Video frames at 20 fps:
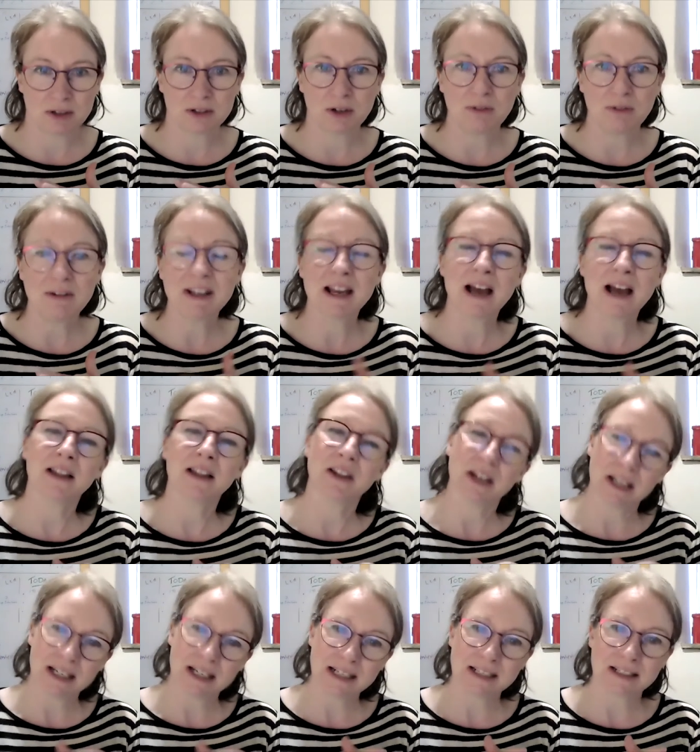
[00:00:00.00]
So if you get the
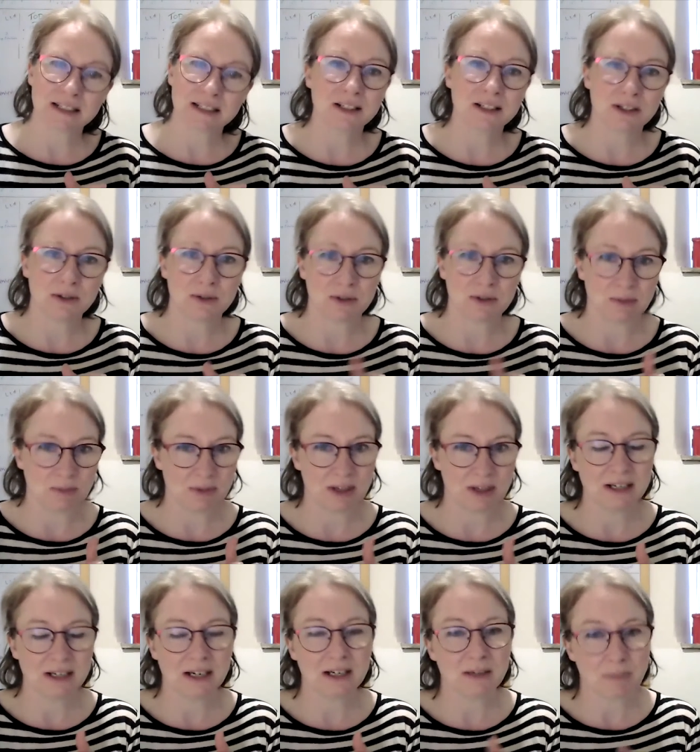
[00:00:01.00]
leader to do
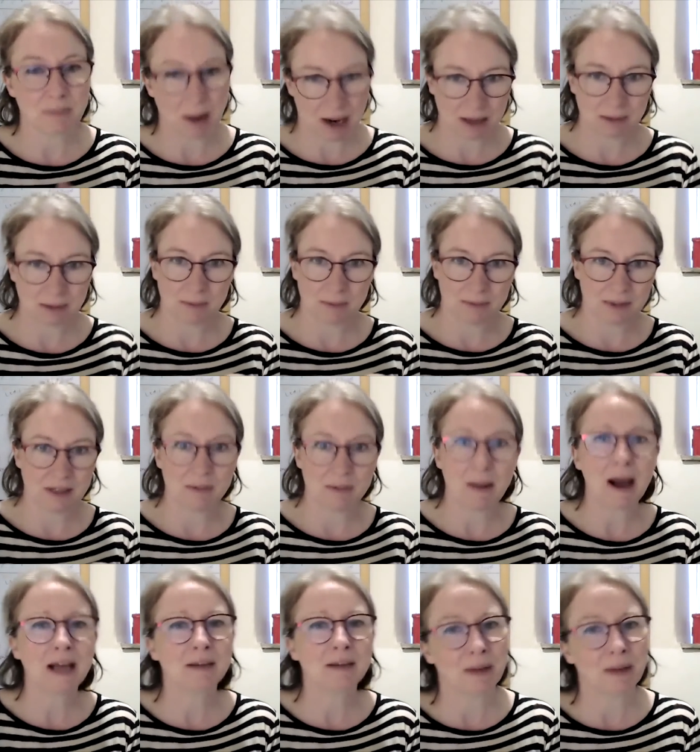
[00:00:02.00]
something, then you
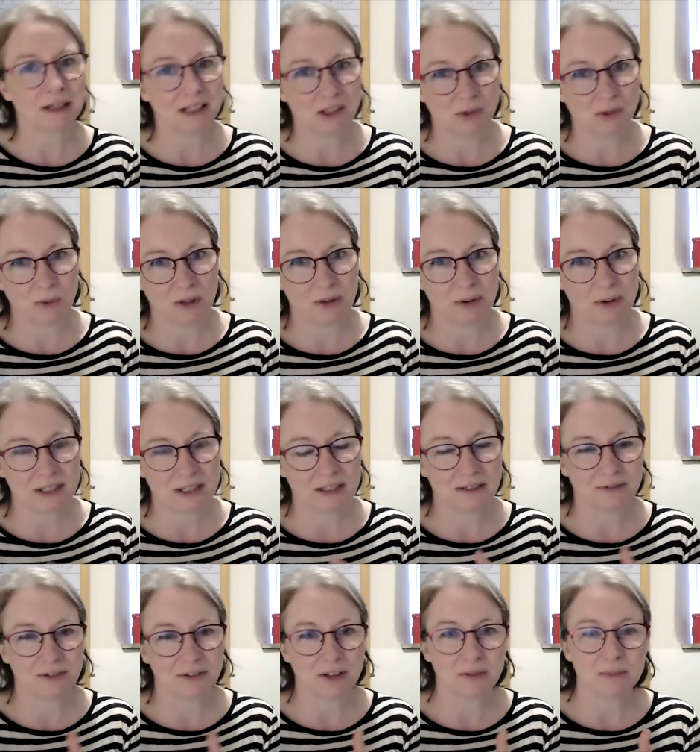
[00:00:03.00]
might manage with the rest
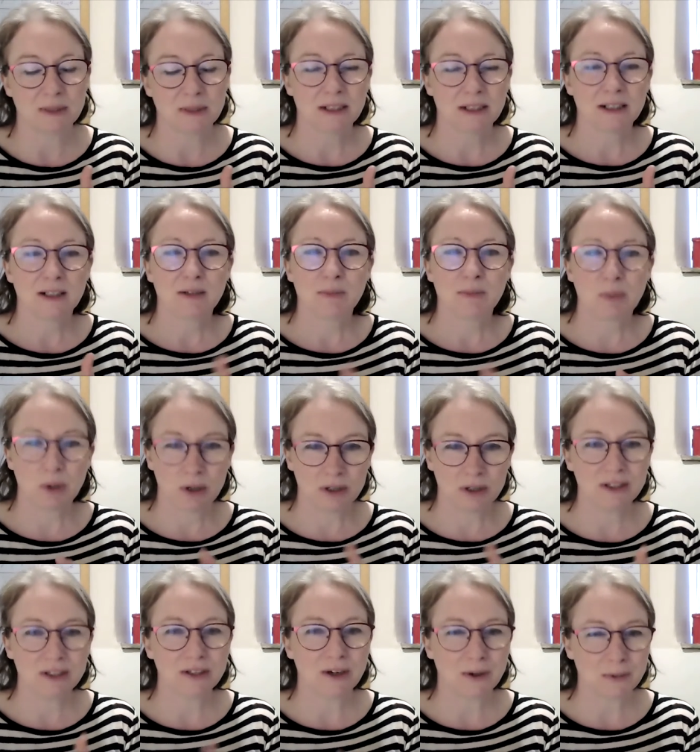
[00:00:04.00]
of them. But,
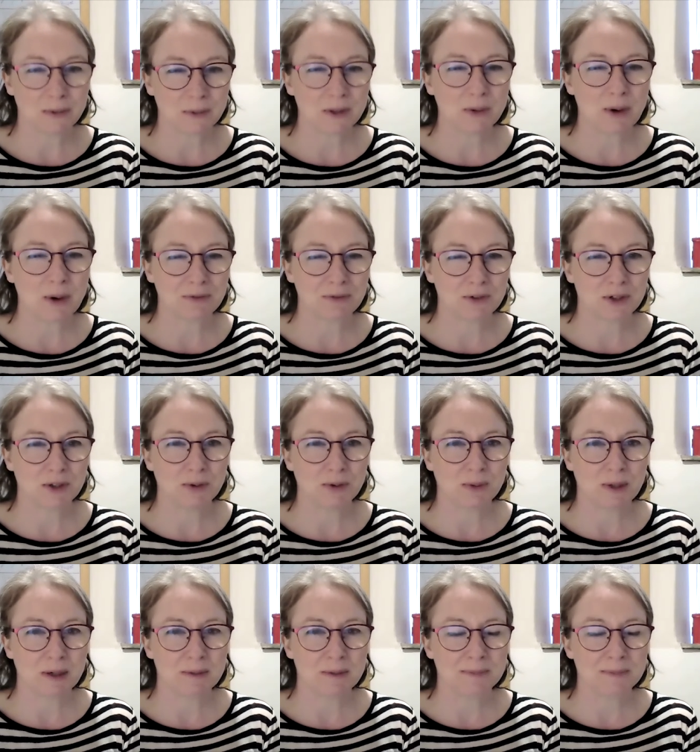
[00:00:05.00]
you know, you have
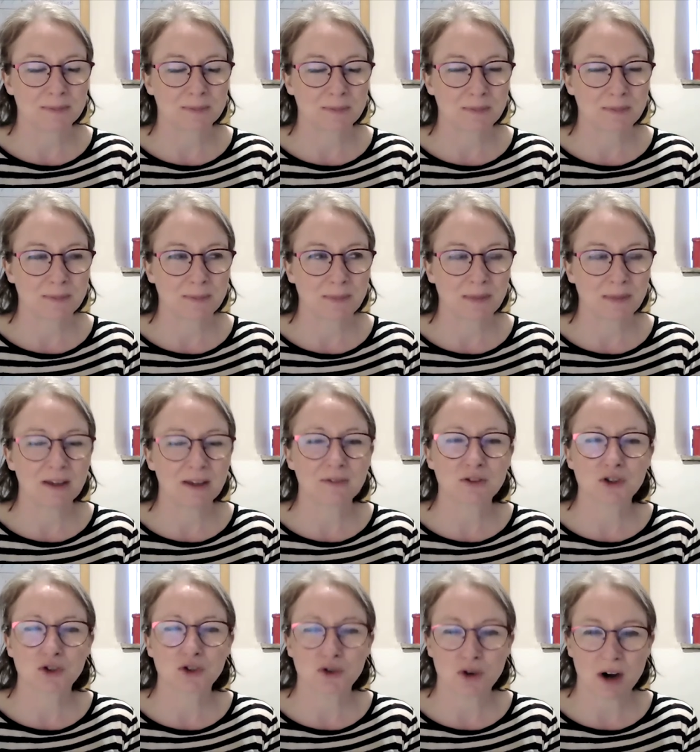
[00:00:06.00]

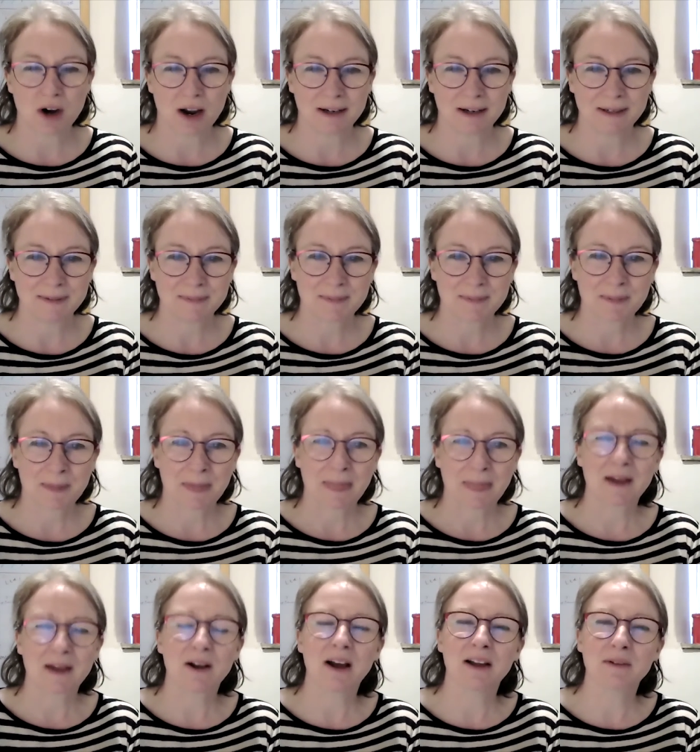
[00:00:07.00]
to try.
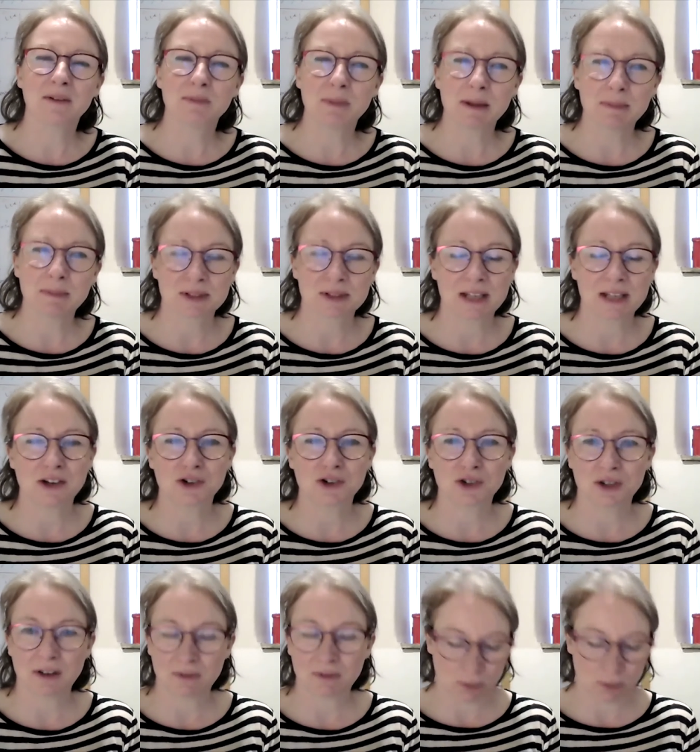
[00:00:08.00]
And people say you
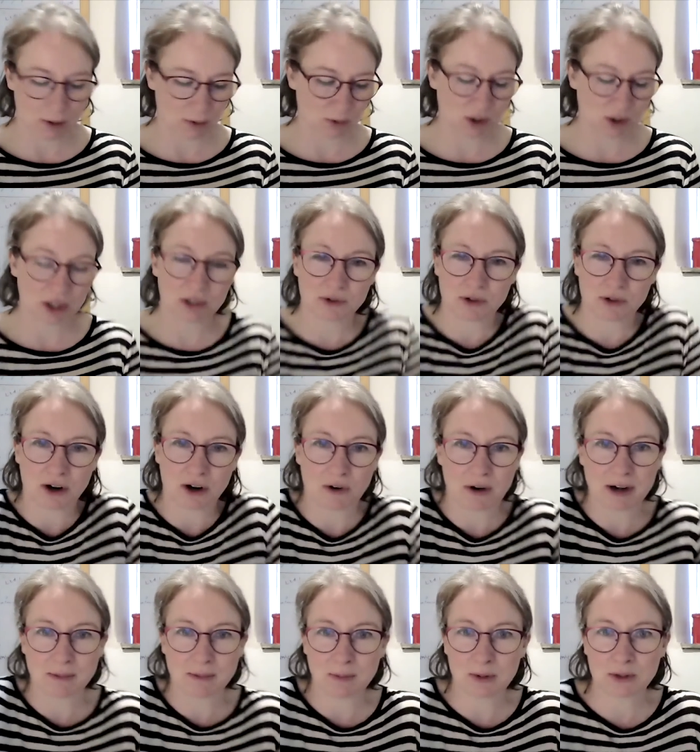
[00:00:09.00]
should never work with children or
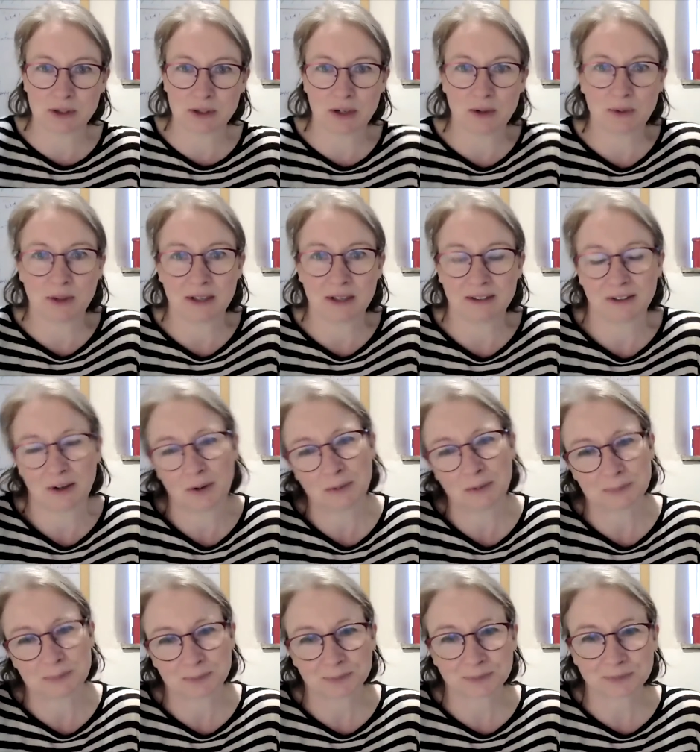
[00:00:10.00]
animals, don't they? So
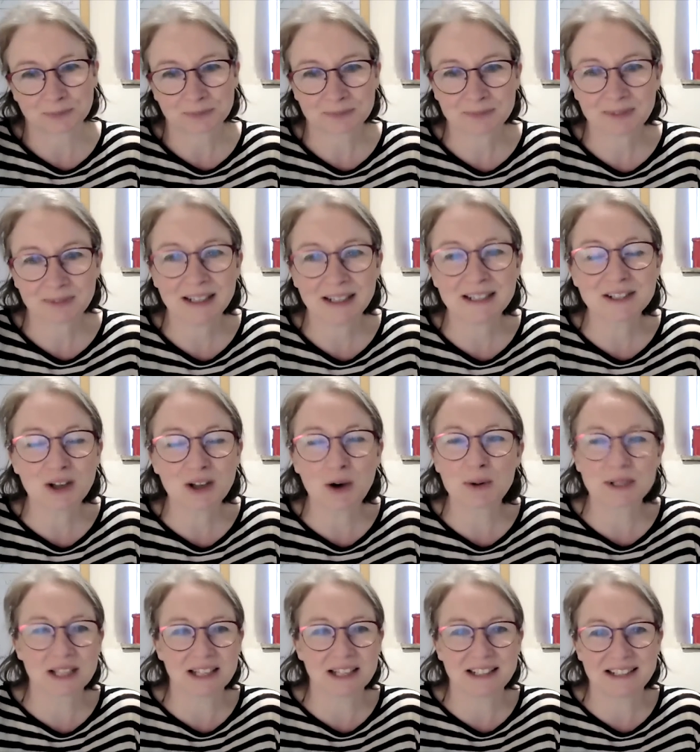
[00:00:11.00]
okay. It's
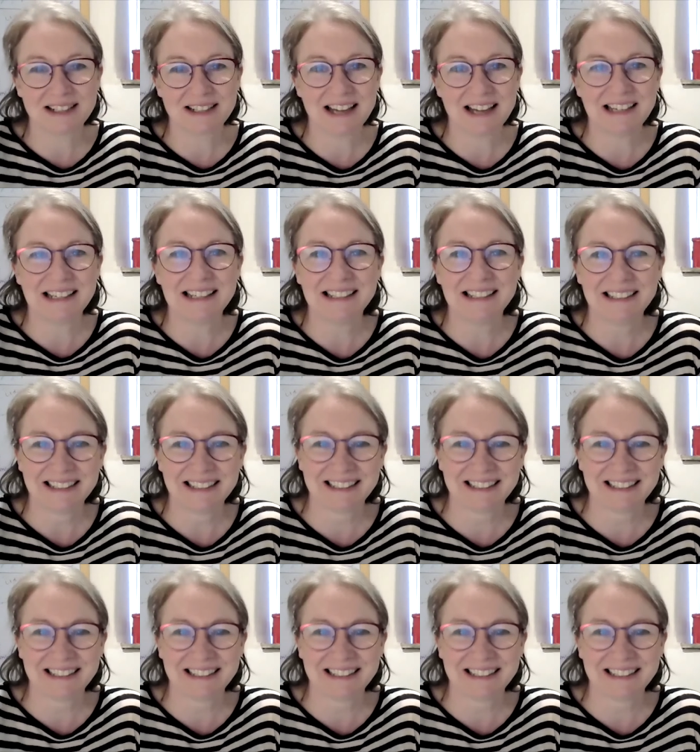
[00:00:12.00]
always entertaining.